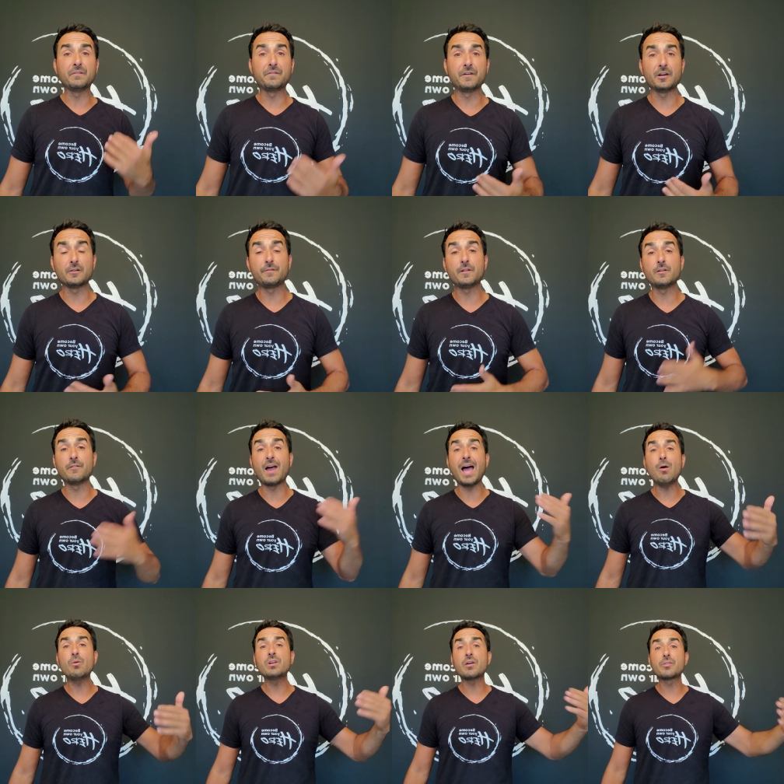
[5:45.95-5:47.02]
fearful of
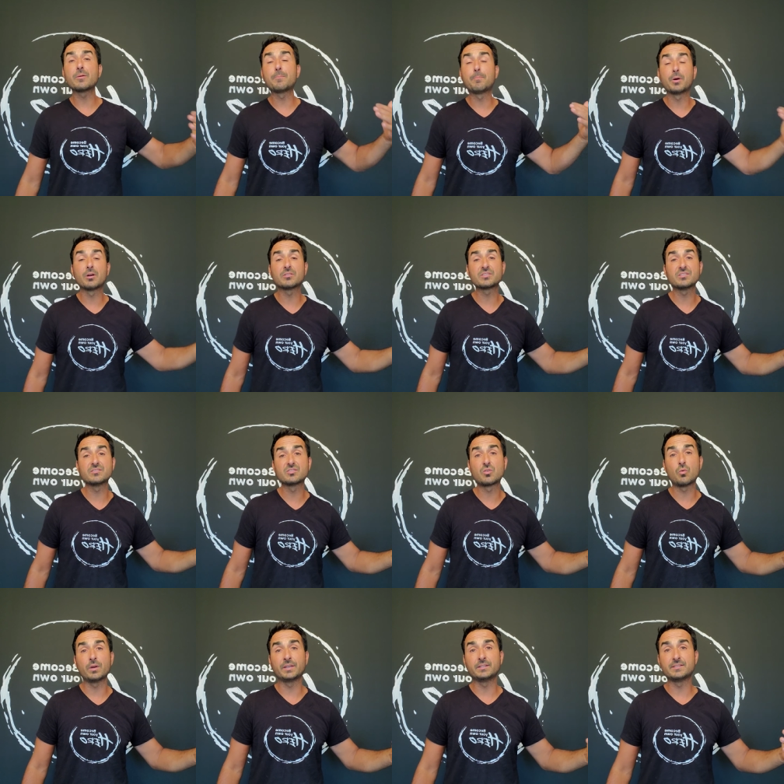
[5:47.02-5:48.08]
how another person's
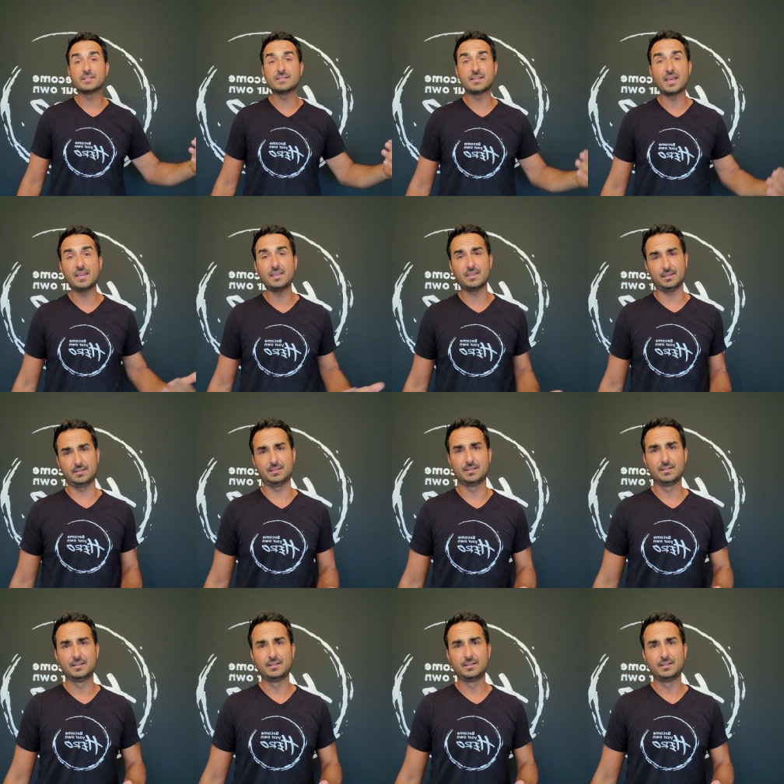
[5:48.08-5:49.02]
going to take it.